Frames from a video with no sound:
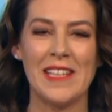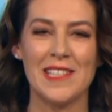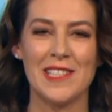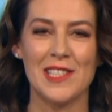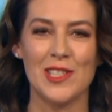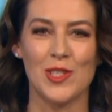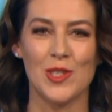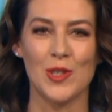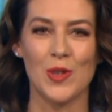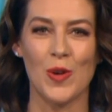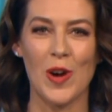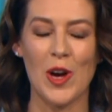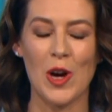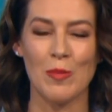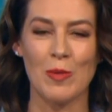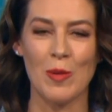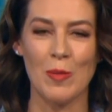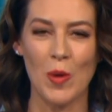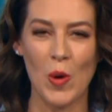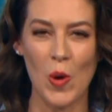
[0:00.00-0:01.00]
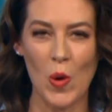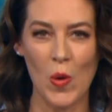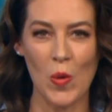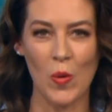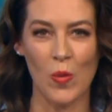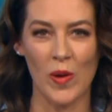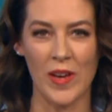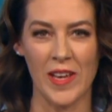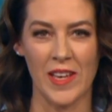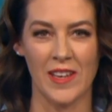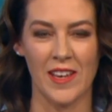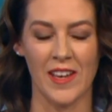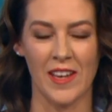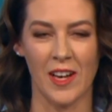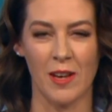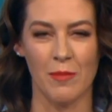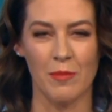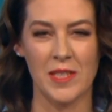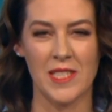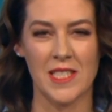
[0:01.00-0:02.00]
listening to your album all week,
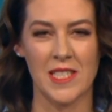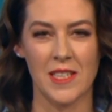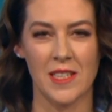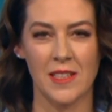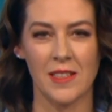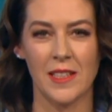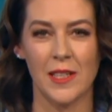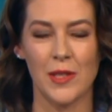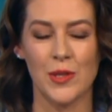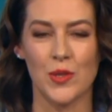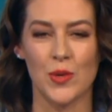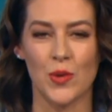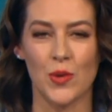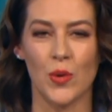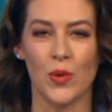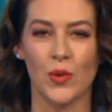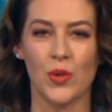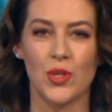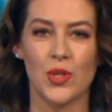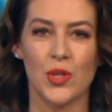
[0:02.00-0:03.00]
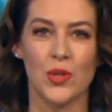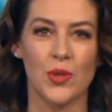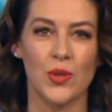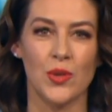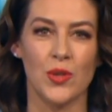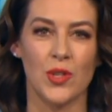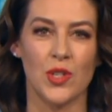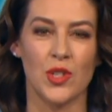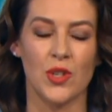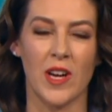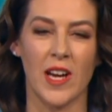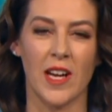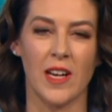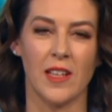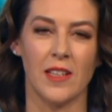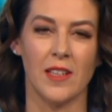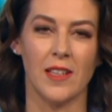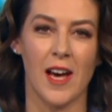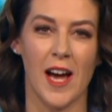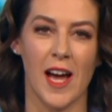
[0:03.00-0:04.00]
and I'm particularly drawn to the
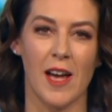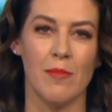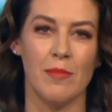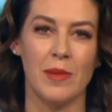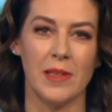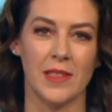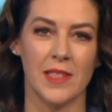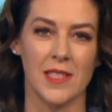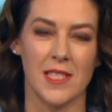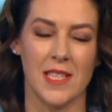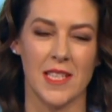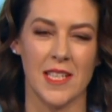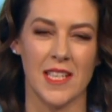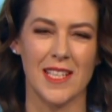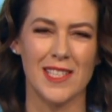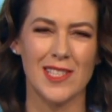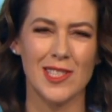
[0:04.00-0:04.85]
track Liability. It